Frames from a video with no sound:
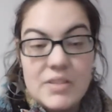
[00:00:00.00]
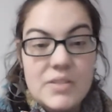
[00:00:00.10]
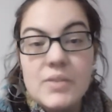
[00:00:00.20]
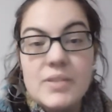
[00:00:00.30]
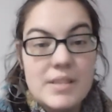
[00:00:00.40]

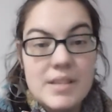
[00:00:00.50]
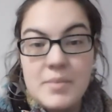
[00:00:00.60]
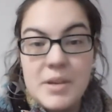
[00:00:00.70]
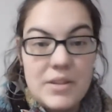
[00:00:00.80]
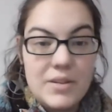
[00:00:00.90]
So this is going
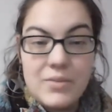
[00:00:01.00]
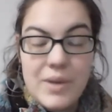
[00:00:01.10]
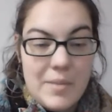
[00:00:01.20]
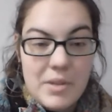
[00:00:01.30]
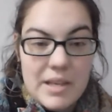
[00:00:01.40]
to be a little
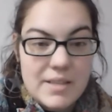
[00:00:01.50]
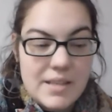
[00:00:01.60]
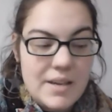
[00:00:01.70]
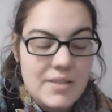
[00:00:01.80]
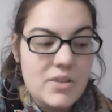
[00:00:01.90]
rambly
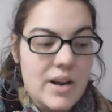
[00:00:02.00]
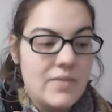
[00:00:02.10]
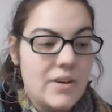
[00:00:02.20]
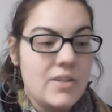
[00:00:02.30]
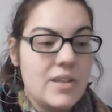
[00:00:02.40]
as I try
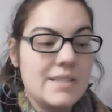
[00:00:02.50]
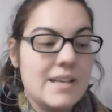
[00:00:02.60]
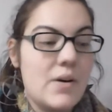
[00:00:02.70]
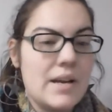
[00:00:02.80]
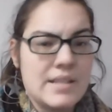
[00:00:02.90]
to figure things
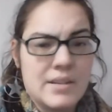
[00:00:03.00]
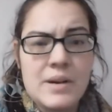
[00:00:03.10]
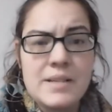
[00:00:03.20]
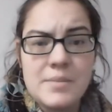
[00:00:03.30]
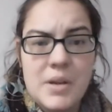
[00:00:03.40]
out. I did
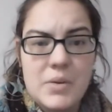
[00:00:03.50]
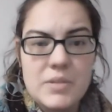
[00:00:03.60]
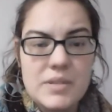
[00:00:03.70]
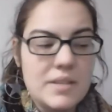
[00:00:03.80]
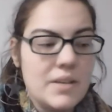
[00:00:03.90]
write some
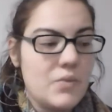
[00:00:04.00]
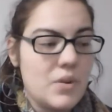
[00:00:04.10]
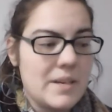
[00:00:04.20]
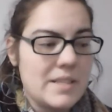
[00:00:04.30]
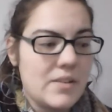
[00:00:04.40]
notes
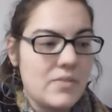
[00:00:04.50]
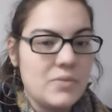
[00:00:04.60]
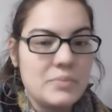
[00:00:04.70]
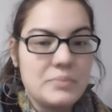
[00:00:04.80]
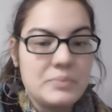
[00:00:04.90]
for myself.
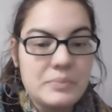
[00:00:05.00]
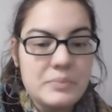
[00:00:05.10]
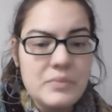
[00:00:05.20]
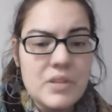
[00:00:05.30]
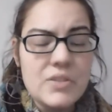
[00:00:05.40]

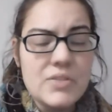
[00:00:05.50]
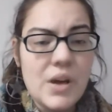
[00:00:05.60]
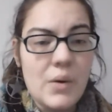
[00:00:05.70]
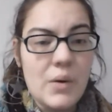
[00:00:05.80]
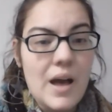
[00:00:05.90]

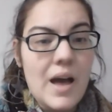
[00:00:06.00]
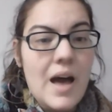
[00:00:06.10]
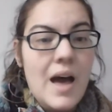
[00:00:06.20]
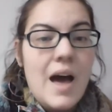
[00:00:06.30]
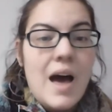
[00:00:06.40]
So
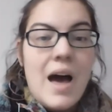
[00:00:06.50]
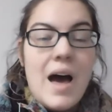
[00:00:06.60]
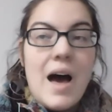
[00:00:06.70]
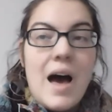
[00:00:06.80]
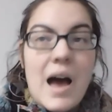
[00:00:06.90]

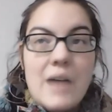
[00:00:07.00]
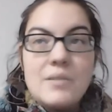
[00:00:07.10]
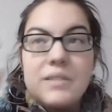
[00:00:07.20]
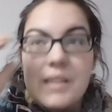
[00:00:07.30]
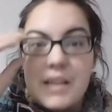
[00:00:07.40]
I
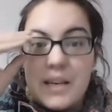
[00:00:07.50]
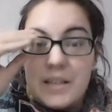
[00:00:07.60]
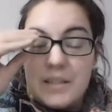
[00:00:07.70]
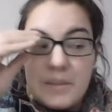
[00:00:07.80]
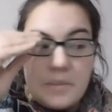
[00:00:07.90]
was
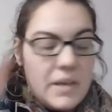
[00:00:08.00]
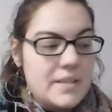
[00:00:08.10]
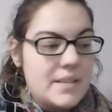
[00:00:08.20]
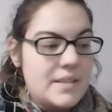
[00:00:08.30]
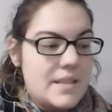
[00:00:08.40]
thinking,
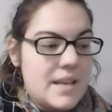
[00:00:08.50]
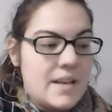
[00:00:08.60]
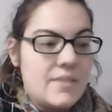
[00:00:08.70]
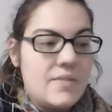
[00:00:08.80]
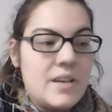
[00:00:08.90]
because it's the
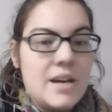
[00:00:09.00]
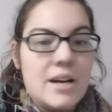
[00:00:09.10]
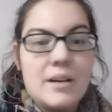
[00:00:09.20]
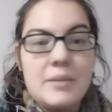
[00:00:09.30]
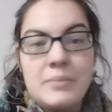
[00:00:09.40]
end of the
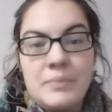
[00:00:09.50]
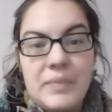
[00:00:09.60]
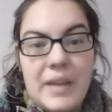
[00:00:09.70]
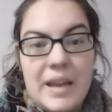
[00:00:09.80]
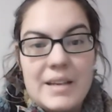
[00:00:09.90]
year,
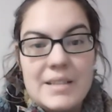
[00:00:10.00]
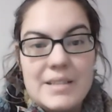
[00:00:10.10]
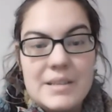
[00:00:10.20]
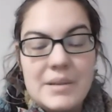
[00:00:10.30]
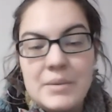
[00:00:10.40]
and